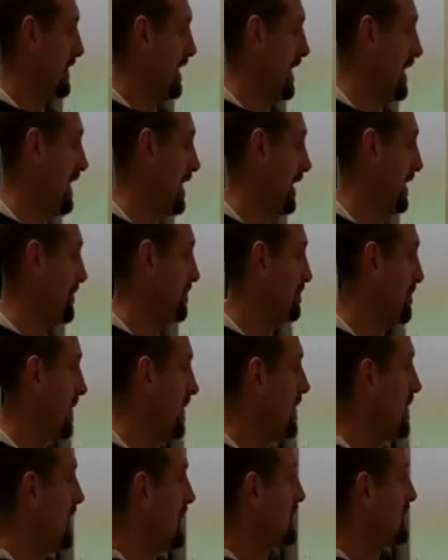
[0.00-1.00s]
in A.
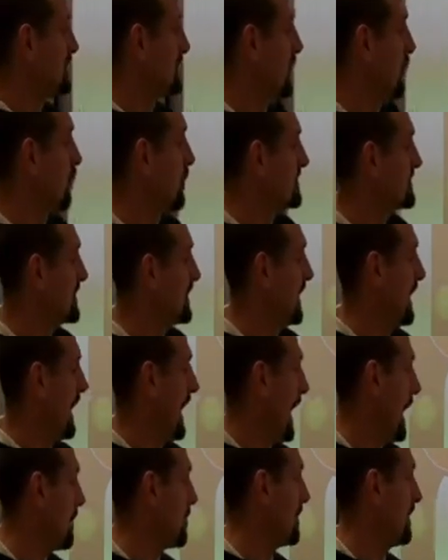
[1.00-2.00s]
So what's going to
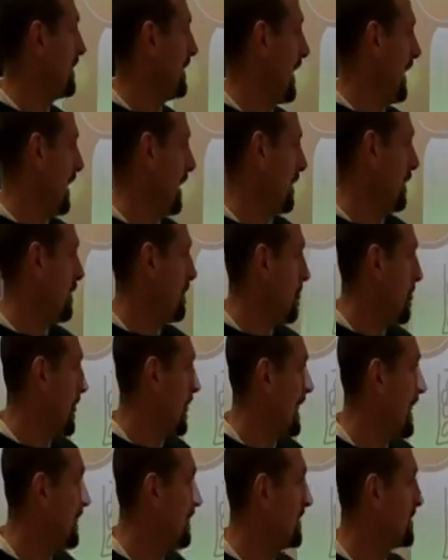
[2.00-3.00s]
happen now
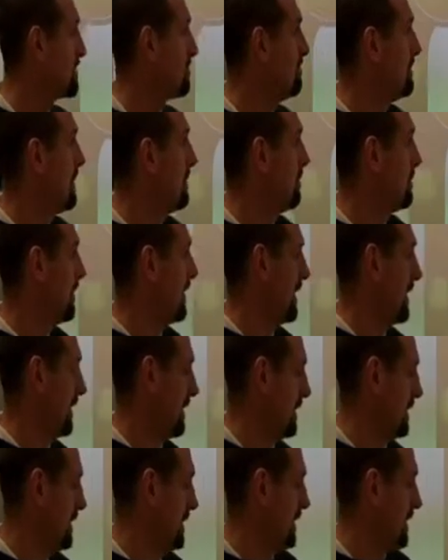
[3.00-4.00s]
in this membrane?
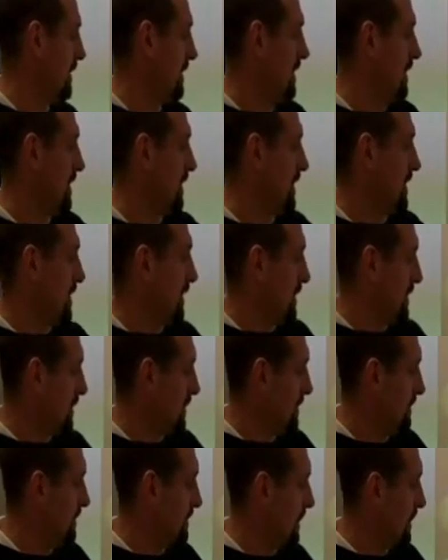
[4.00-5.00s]

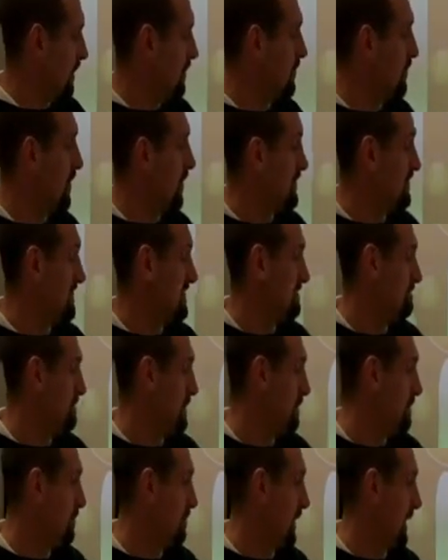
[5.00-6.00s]
Across this
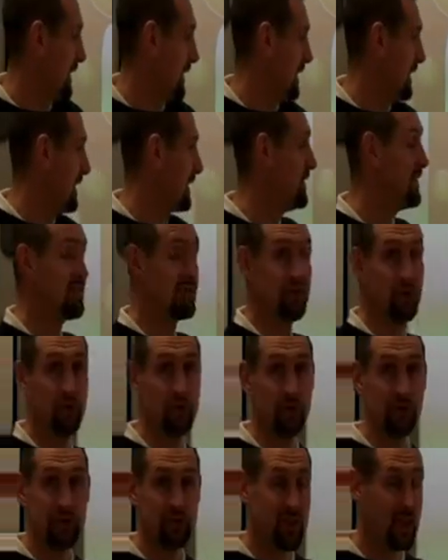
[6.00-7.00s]
membrane, in this
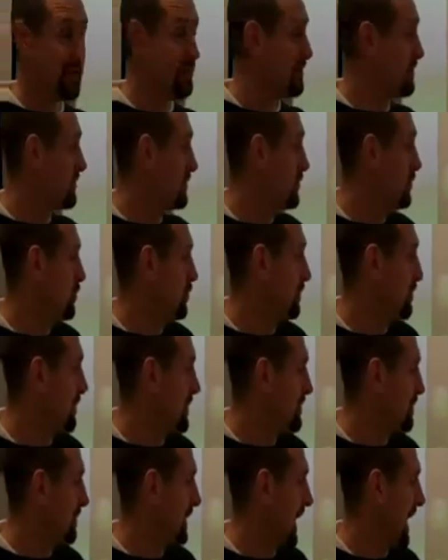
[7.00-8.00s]
U-shaped tube,
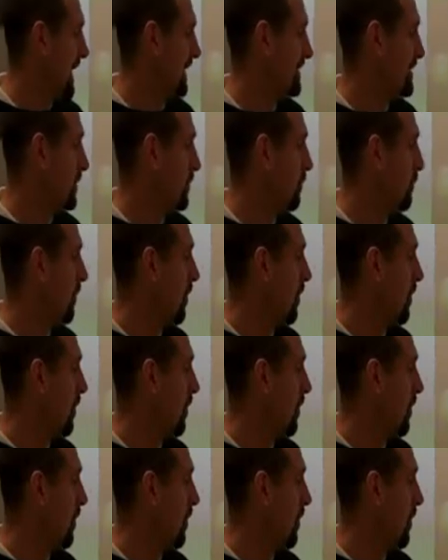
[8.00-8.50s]
as the